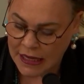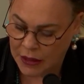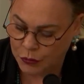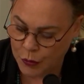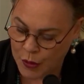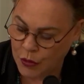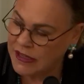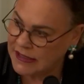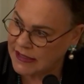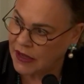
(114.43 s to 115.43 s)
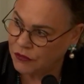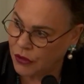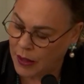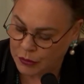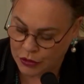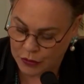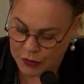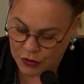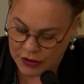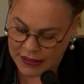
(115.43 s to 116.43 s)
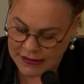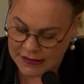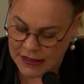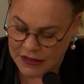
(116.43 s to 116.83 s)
in promoting safe tribal communities